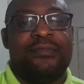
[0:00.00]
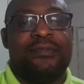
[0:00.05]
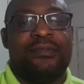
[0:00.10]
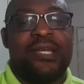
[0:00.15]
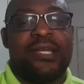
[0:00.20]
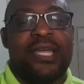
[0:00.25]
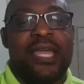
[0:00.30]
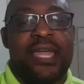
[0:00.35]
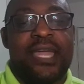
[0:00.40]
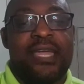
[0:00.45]

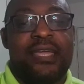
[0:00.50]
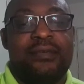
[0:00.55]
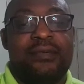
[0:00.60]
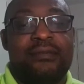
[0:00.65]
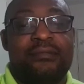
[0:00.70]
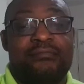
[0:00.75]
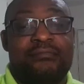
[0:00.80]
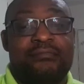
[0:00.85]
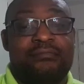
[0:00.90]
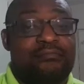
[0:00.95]
Okay?
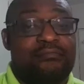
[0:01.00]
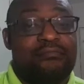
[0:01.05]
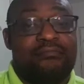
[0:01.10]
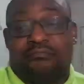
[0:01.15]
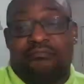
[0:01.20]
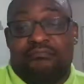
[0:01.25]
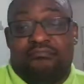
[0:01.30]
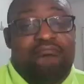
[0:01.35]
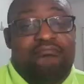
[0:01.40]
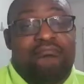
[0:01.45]

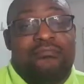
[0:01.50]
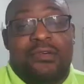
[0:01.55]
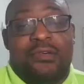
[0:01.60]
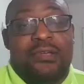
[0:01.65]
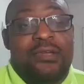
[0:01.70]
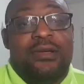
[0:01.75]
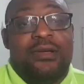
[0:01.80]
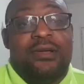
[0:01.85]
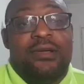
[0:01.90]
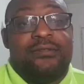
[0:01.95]

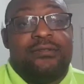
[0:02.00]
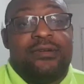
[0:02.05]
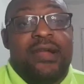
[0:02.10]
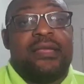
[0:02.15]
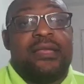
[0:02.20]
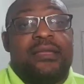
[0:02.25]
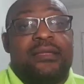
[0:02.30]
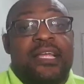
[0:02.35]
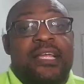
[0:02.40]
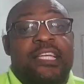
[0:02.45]

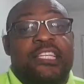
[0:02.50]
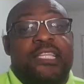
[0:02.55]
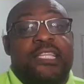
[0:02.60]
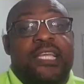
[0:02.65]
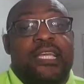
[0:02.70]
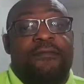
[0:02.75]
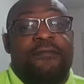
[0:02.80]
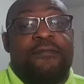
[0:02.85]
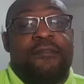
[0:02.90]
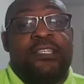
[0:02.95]
Right. Let's
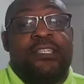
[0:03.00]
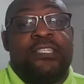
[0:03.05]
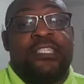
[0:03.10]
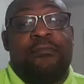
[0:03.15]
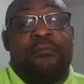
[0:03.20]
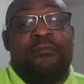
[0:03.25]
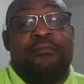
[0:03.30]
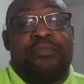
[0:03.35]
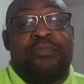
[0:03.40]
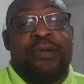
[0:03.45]
take, for
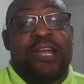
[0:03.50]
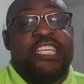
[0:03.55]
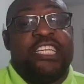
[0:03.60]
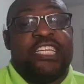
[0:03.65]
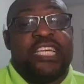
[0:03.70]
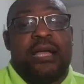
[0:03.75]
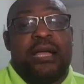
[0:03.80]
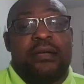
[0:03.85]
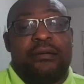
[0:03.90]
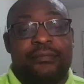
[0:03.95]
instance,
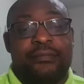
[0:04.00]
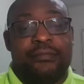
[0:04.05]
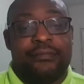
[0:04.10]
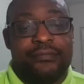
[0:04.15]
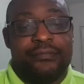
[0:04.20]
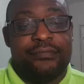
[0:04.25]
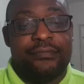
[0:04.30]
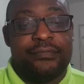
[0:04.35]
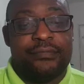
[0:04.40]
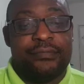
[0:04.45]
pleasure
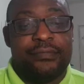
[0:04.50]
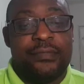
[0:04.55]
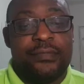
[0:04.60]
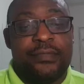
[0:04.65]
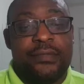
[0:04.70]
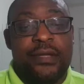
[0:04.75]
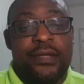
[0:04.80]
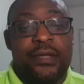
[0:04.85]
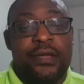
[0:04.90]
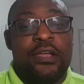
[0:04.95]

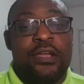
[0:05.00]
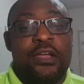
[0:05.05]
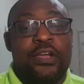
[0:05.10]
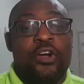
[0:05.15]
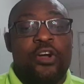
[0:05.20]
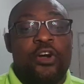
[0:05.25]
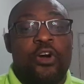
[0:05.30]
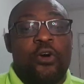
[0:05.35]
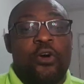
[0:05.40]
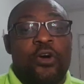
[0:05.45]

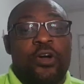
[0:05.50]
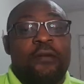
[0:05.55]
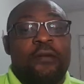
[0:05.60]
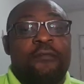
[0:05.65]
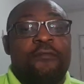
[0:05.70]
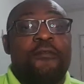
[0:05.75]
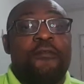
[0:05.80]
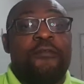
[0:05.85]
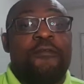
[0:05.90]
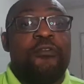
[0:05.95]
or the
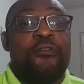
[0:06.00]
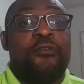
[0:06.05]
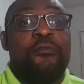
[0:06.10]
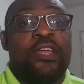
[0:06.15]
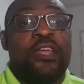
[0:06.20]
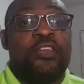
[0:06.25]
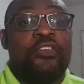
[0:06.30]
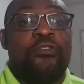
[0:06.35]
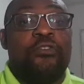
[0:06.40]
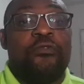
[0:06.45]

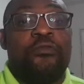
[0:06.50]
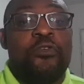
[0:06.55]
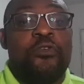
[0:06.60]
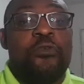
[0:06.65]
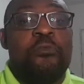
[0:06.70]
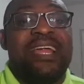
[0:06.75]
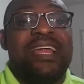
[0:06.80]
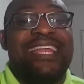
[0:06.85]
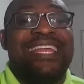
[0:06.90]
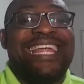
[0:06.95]
fulfillment of
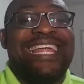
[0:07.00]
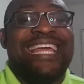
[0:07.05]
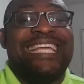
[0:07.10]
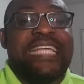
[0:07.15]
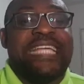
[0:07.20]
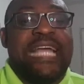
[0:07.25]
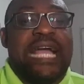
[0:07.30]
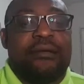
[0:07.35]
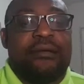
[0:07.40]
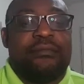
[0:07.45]
human
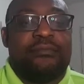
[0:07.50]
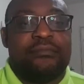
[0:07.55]
nature,